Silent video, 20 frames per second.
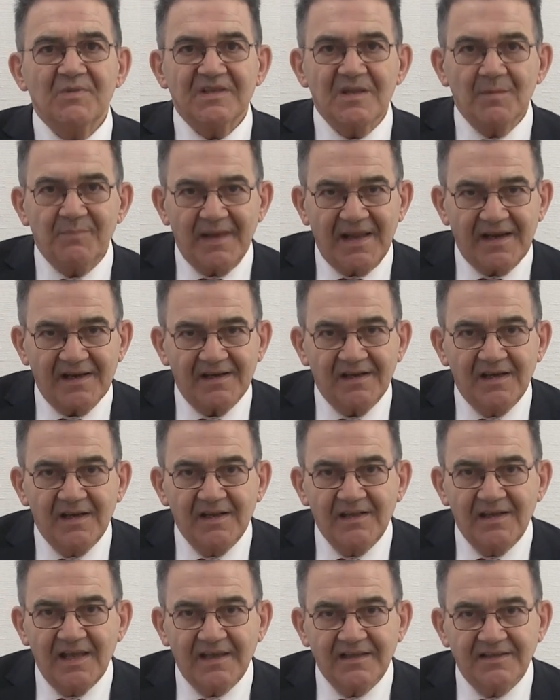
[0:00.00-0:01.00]
with a bank
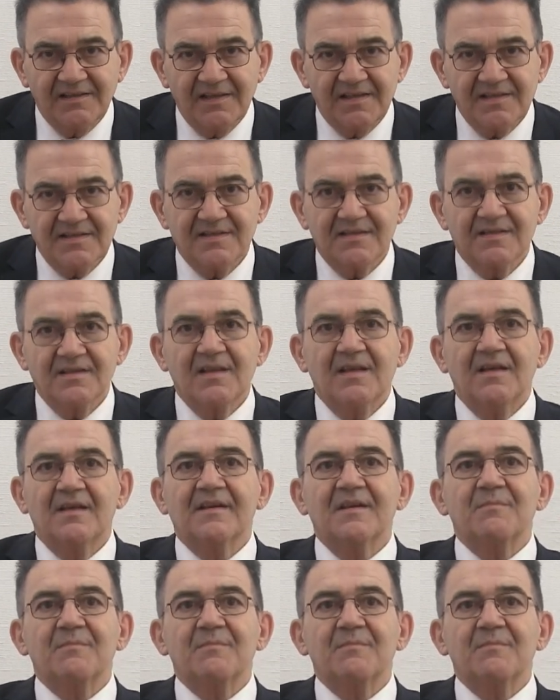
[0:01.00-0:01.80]
like this.